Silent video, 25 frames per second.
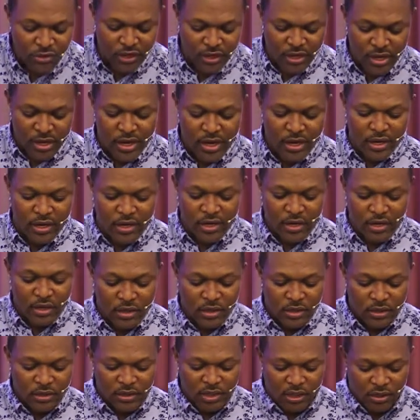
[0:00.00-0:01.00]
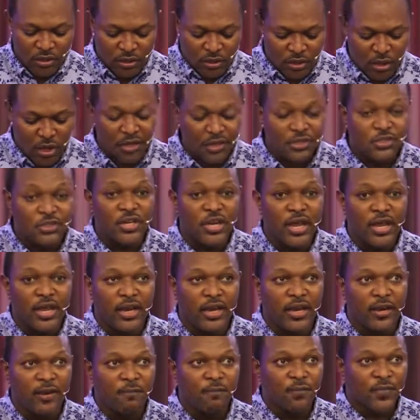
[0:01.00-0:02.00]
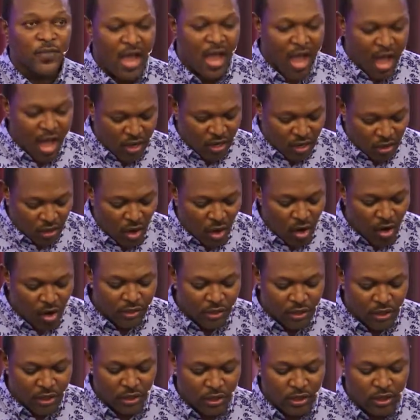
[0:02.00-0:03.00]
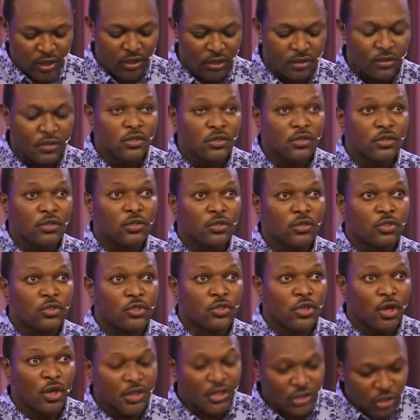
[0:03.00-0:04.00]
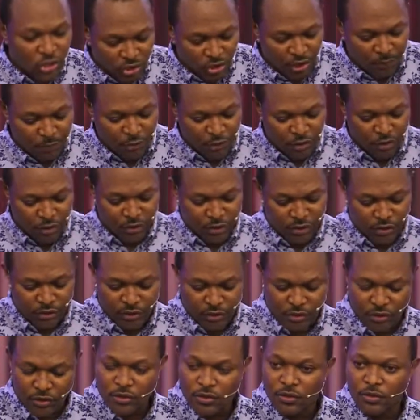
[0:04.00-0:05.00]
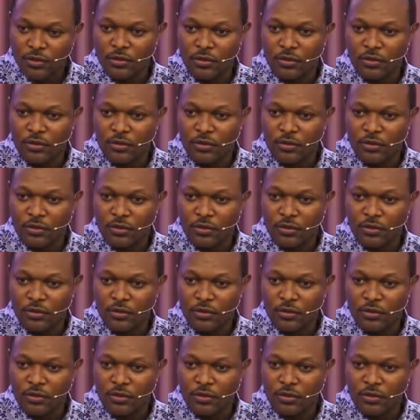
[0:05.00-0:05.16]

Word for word: again the third day according to the scriptures.